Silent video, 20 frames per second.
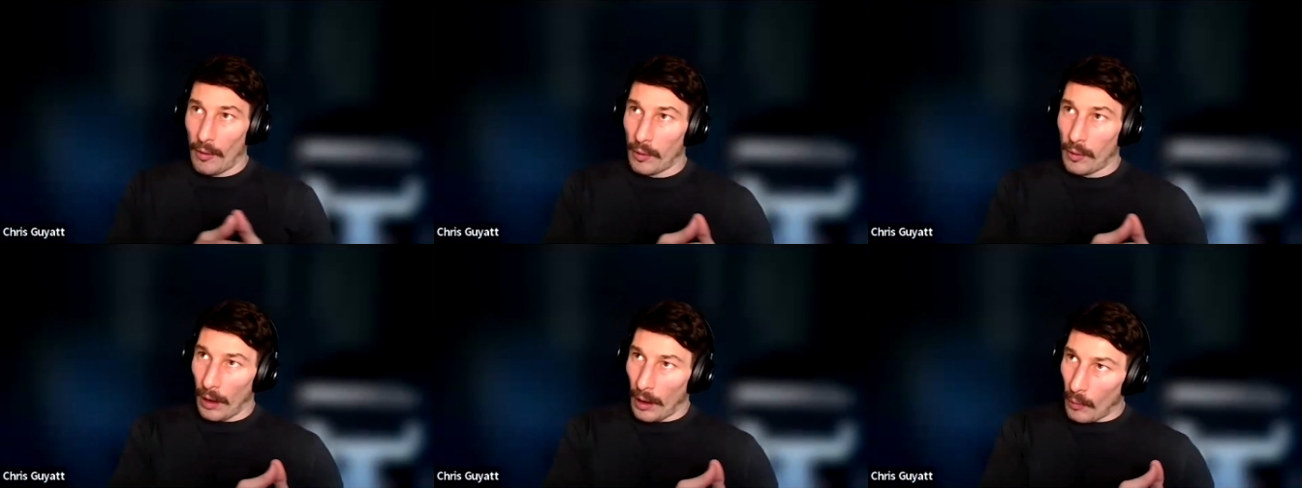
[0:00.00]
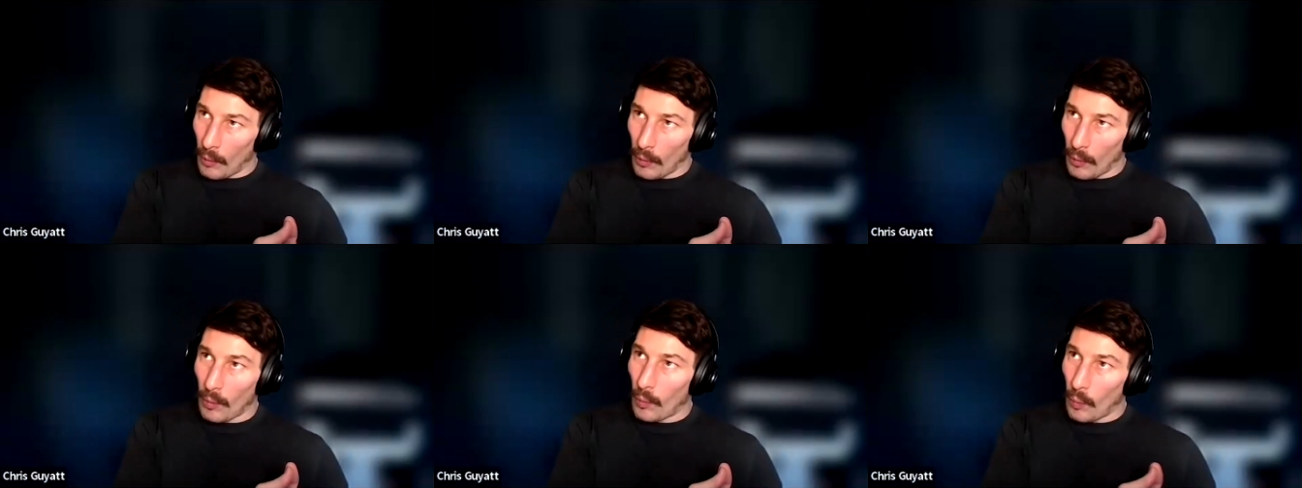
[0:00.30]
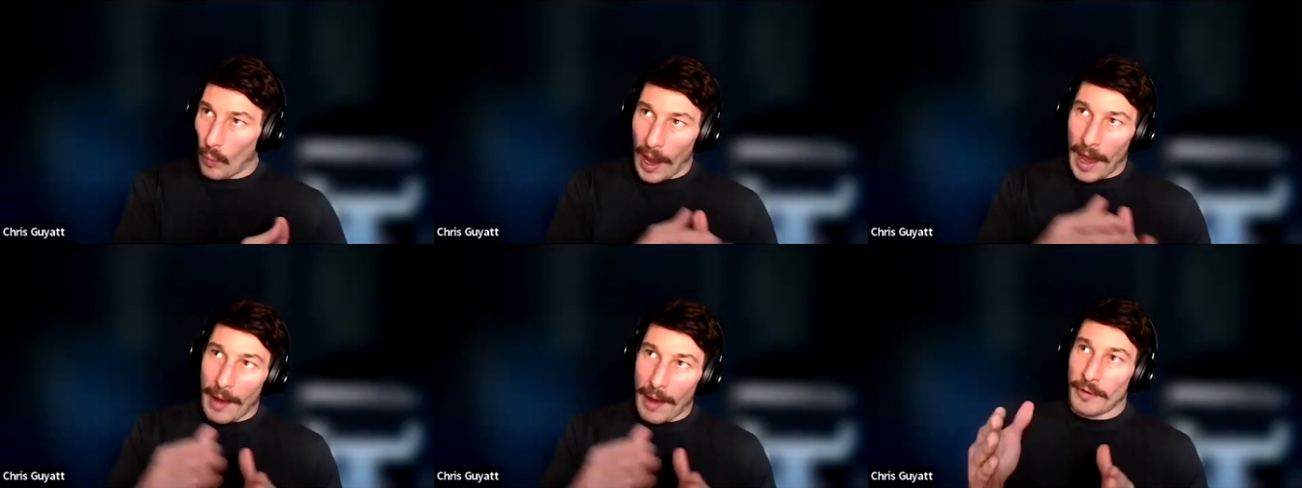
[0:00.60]
like
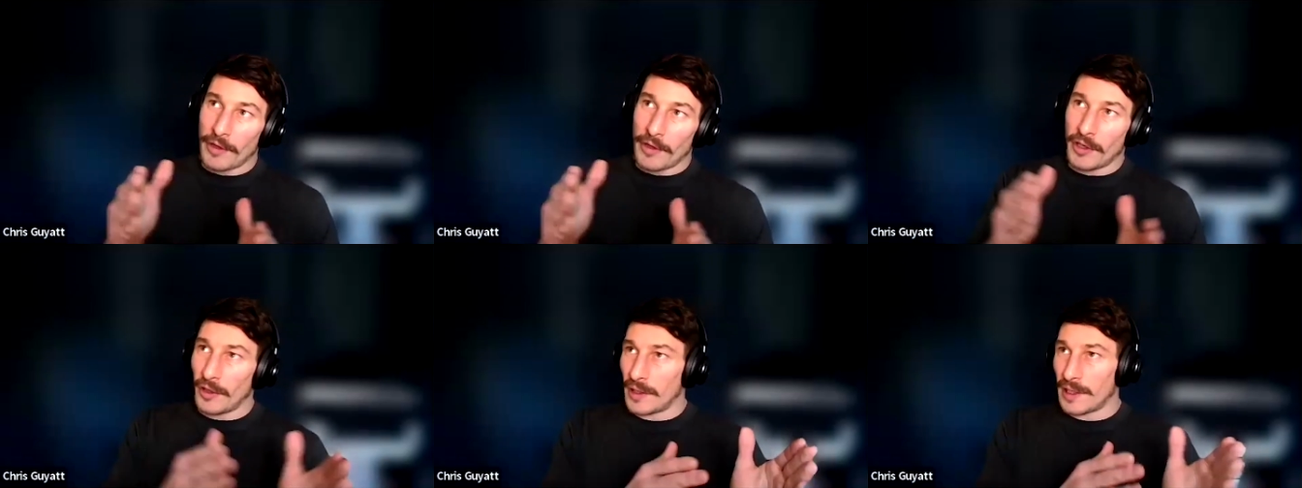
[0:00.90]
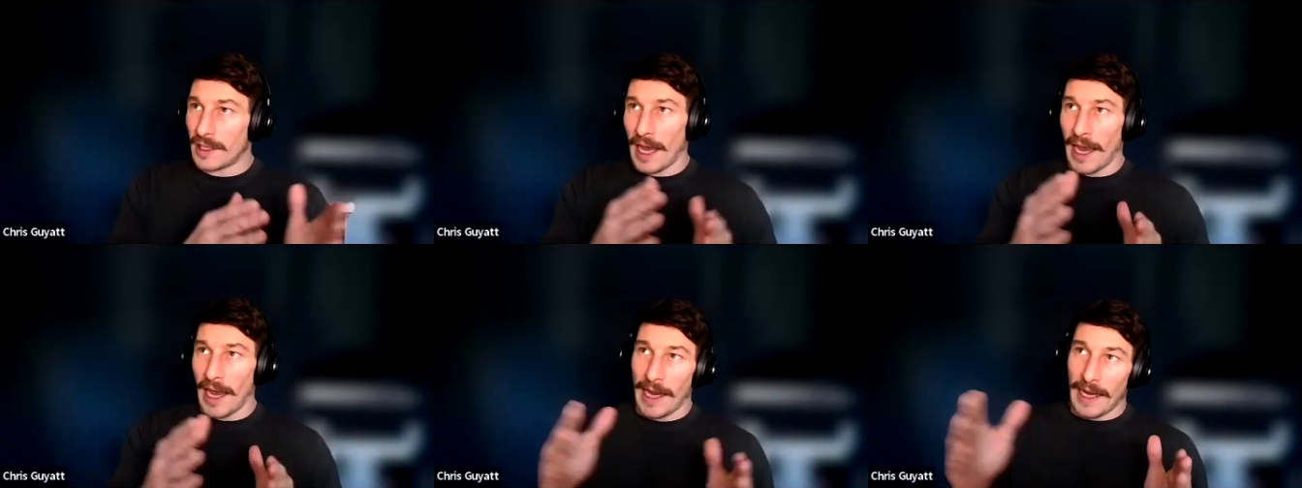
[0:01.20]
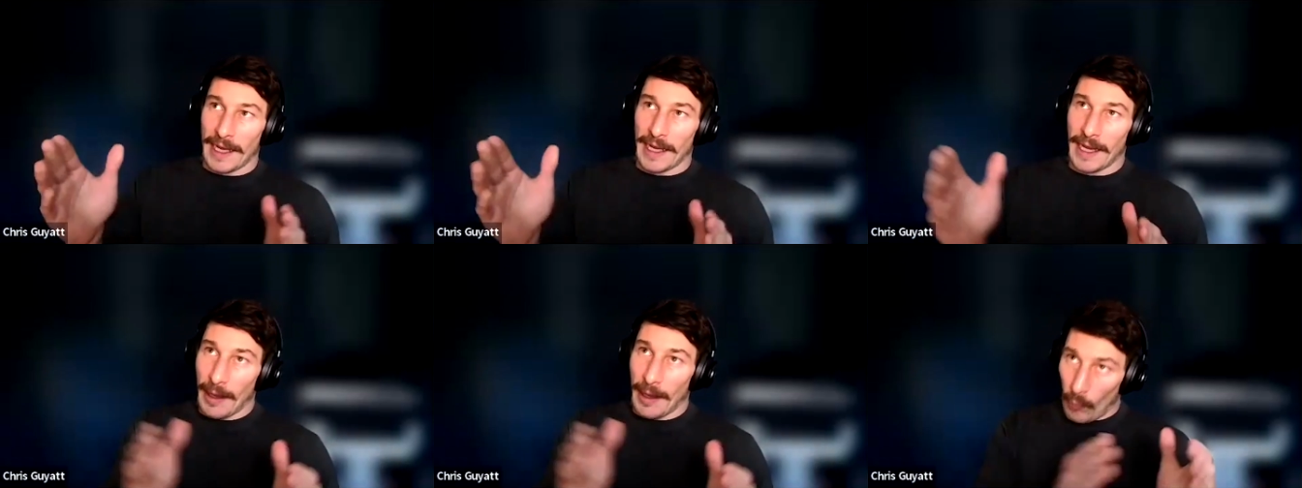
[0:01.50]
where would you
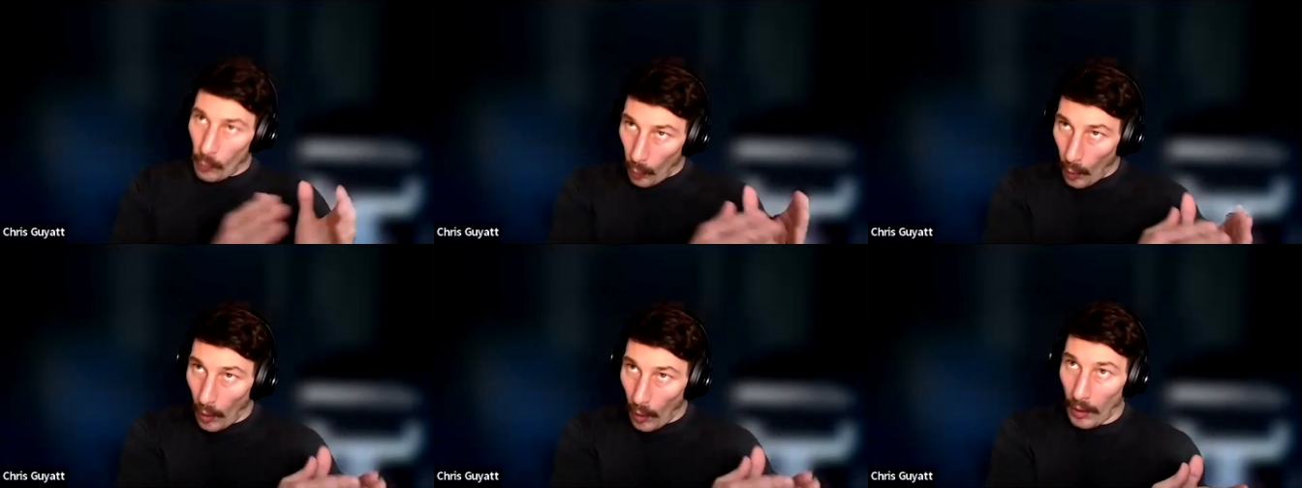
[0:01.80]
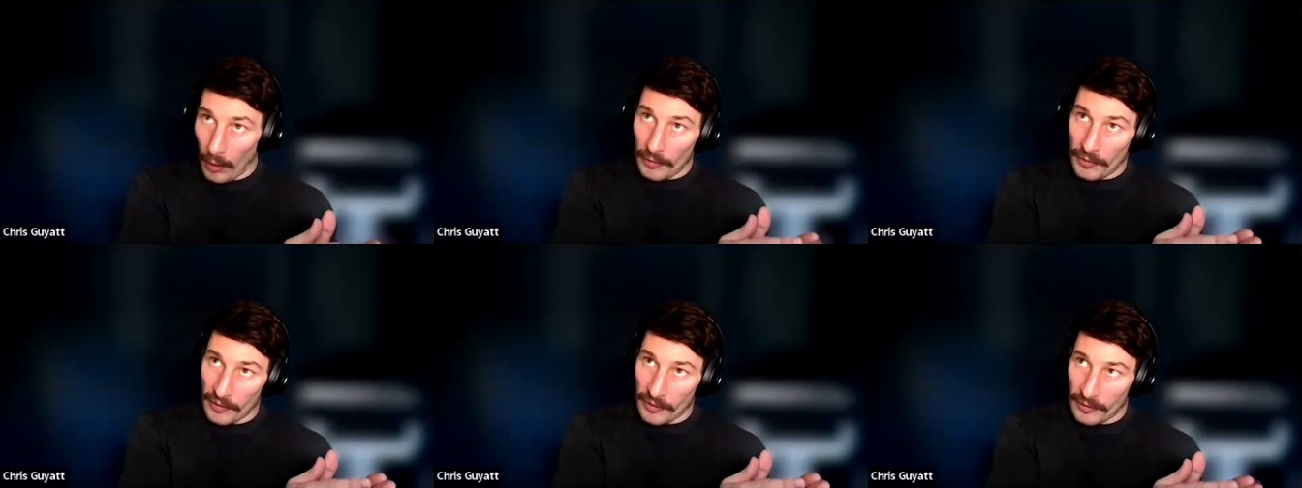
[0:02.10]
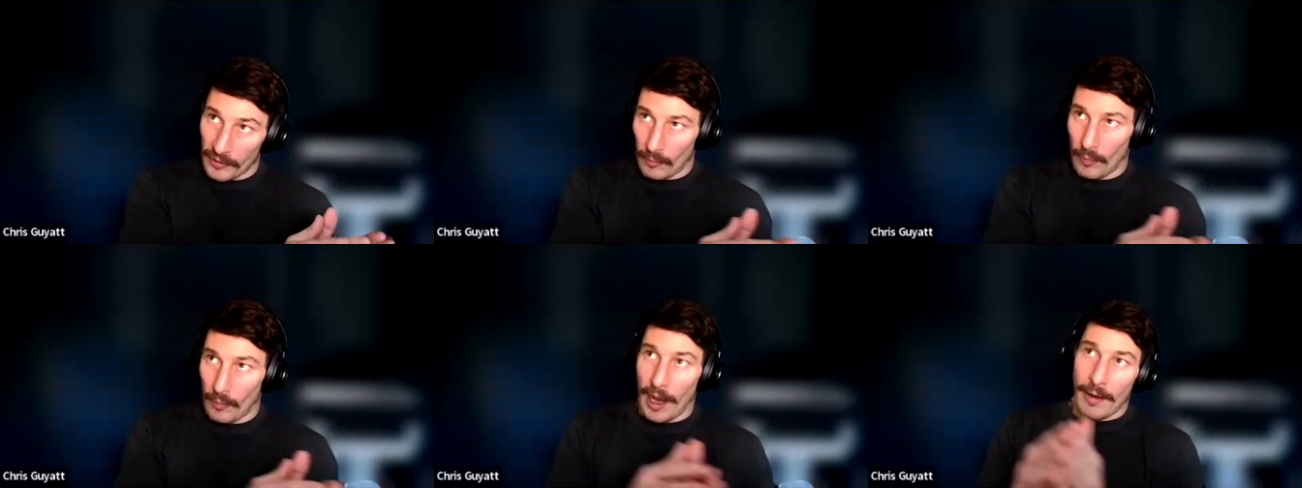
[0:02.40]
say it
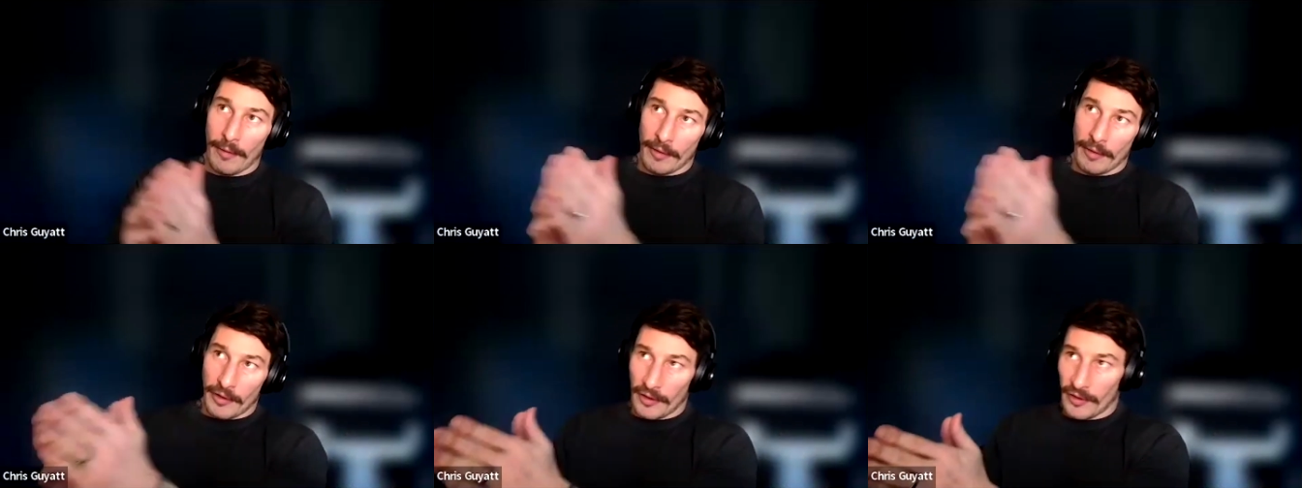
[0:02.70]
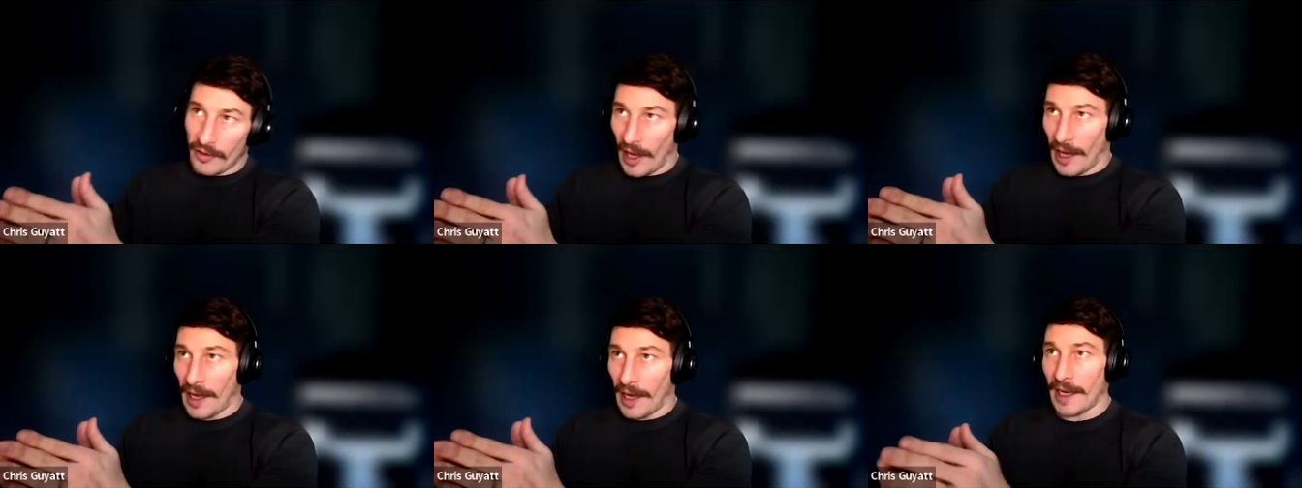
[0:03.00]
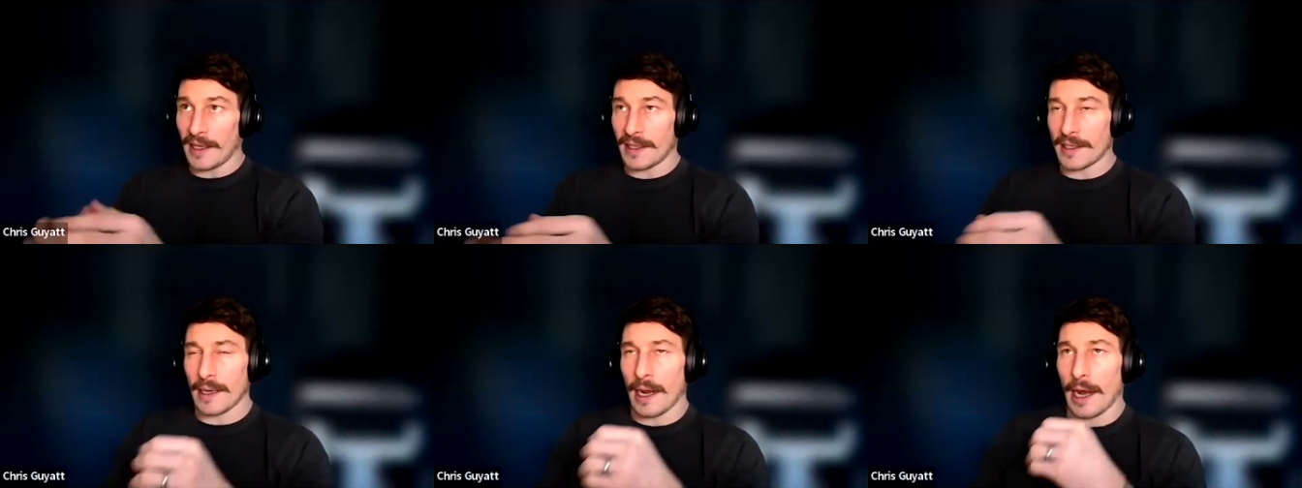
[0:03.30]
was and where would you
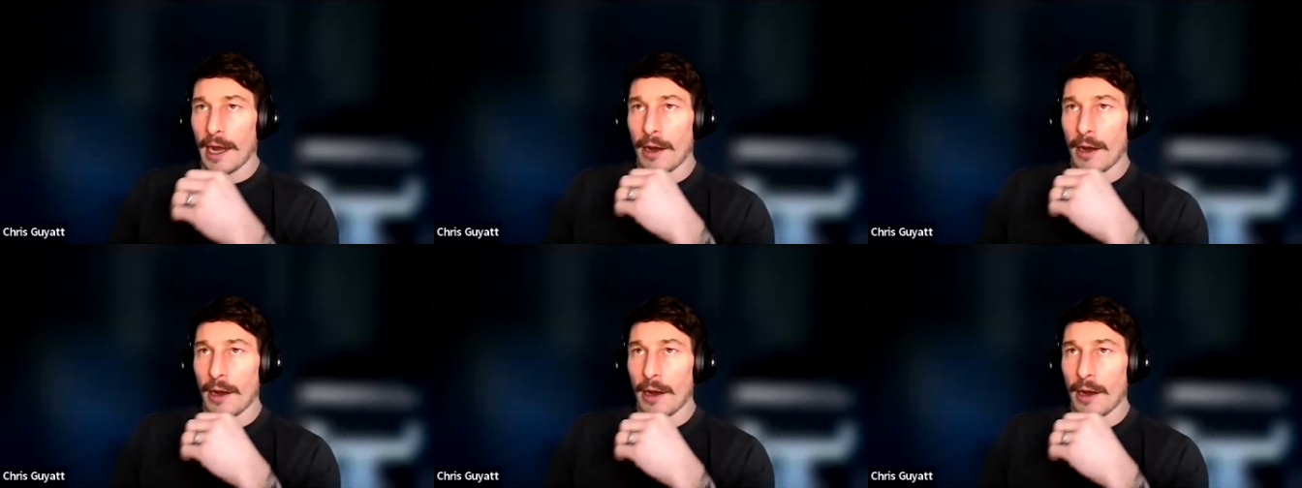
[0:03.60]
say it is